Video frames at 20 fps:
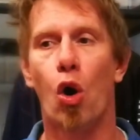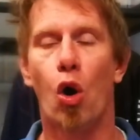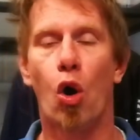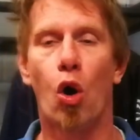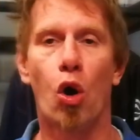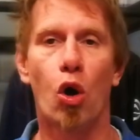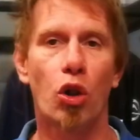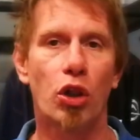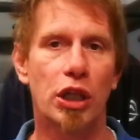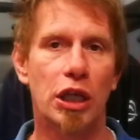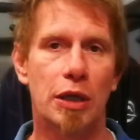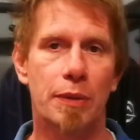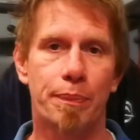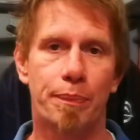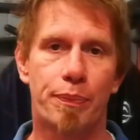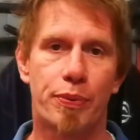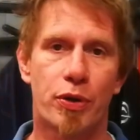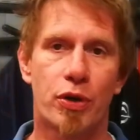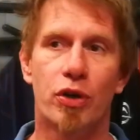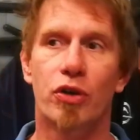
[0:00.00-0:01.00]
all the
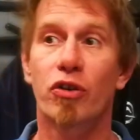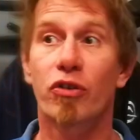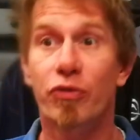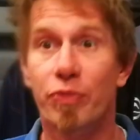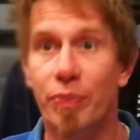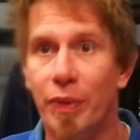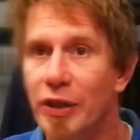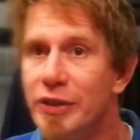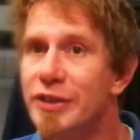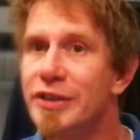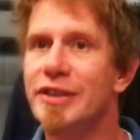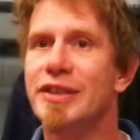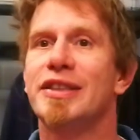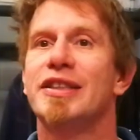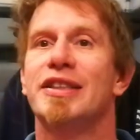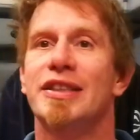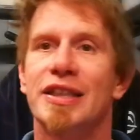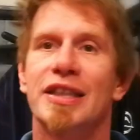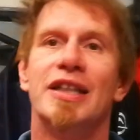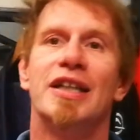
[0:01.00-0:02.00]

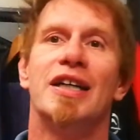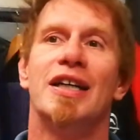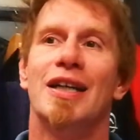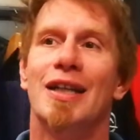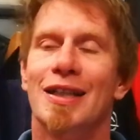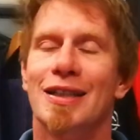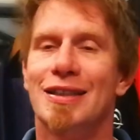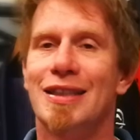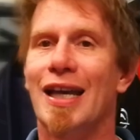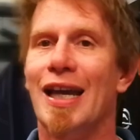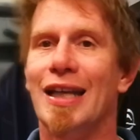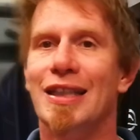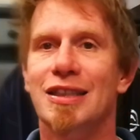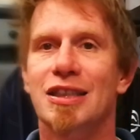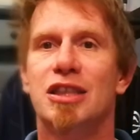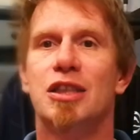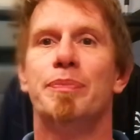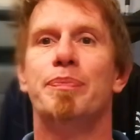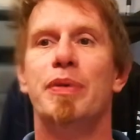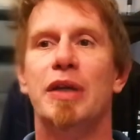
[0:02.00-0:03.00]
improvements tend
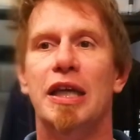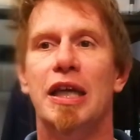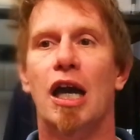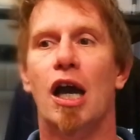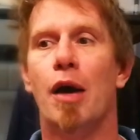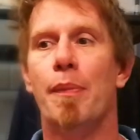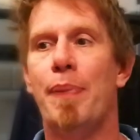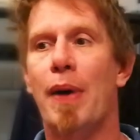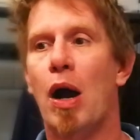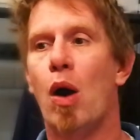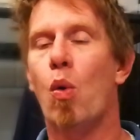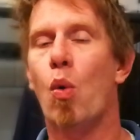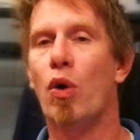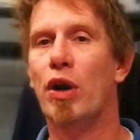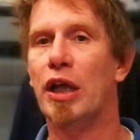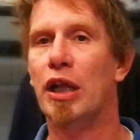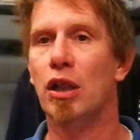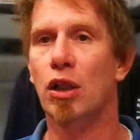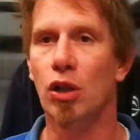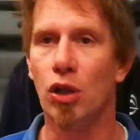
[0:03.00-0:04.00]
to be about what
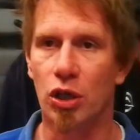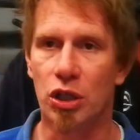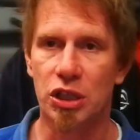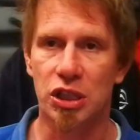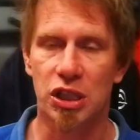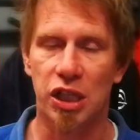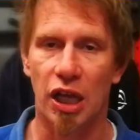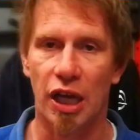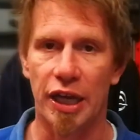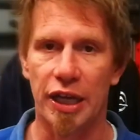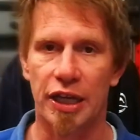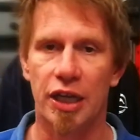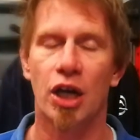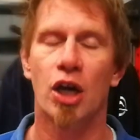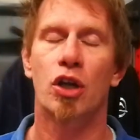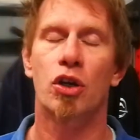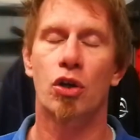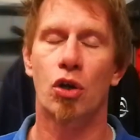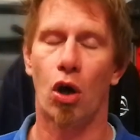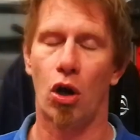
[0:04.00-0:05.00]
it looks like,
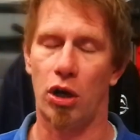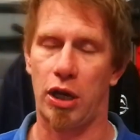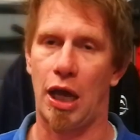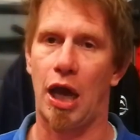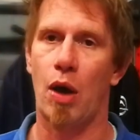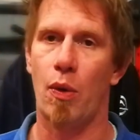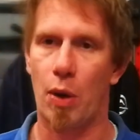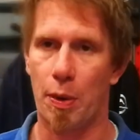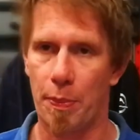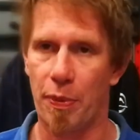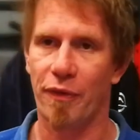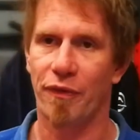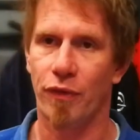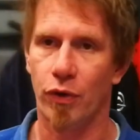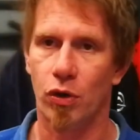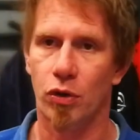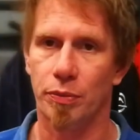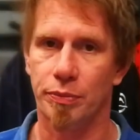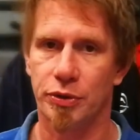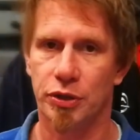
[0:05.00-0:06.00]
not how it
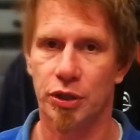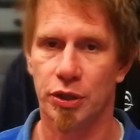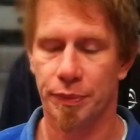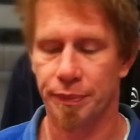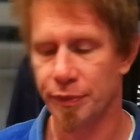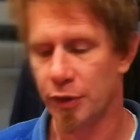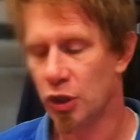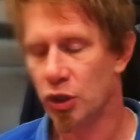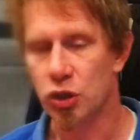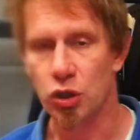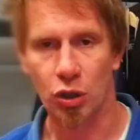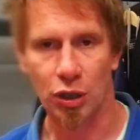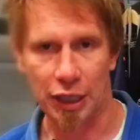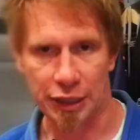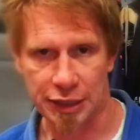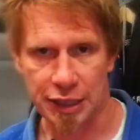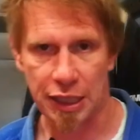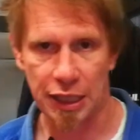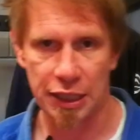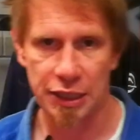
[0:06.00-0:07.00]
performs. So
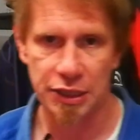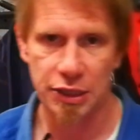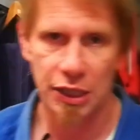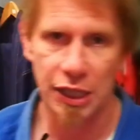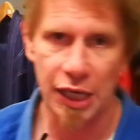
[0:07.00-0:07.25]
let's get into